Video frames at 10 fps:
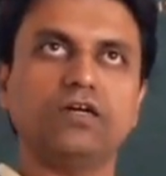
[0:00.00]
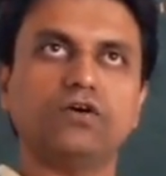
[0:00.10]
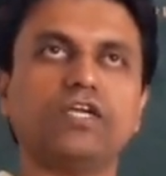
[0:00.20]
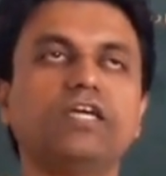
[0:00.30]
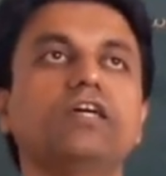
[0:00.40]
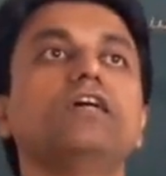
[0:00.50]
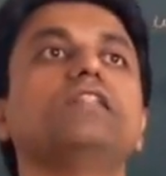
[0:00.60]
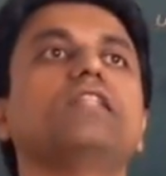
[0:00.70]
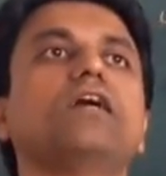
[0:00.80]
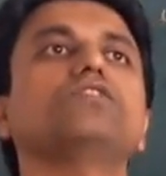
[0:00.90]
Okay,
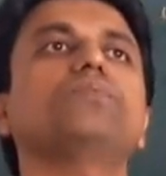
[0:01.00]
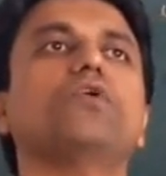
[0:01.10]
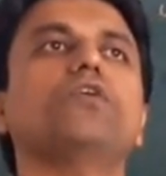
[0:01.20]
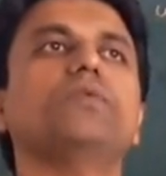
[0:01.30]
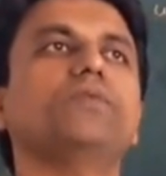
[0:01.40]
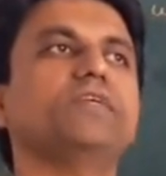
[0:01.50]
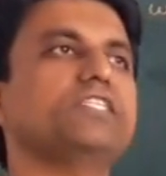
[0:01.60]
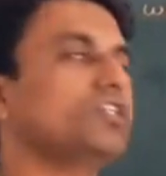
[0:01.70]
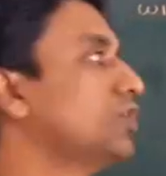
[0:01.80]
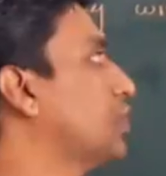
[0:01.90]
now the problem
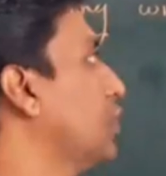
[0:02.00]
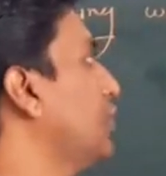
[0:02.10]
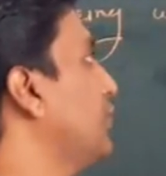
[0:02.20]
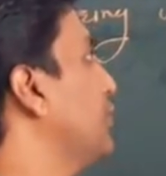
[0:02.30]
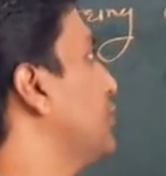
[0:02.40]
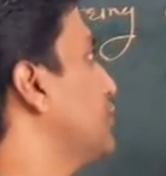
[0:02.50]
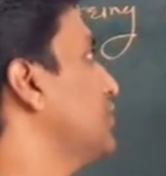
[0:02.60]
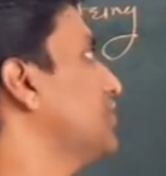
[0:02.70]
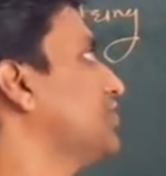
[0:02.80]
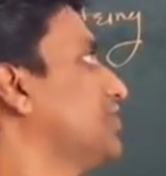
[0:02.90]
is don't
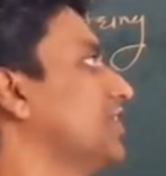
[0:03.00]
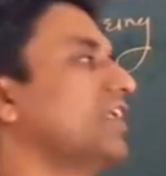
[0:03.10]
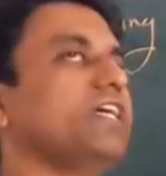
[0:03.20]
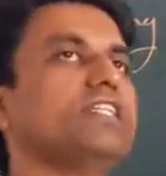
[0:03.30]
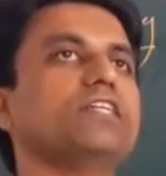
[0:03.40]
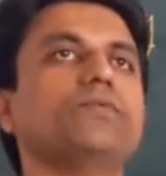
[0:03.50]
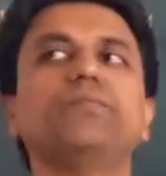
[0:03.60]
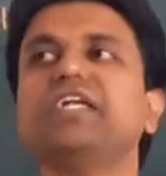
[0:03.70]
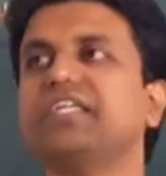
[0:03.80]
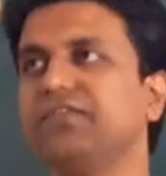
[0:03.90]
use stringlen
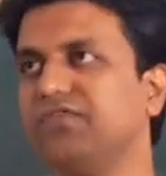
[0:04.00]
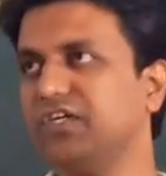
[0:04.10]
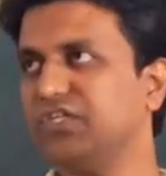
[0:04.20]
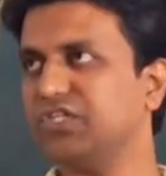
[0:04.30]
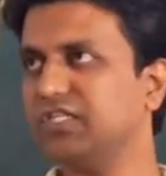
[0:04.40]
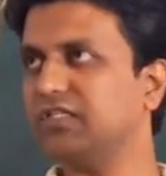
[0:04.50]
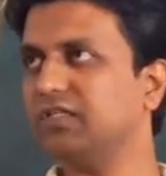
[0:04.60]
built-in function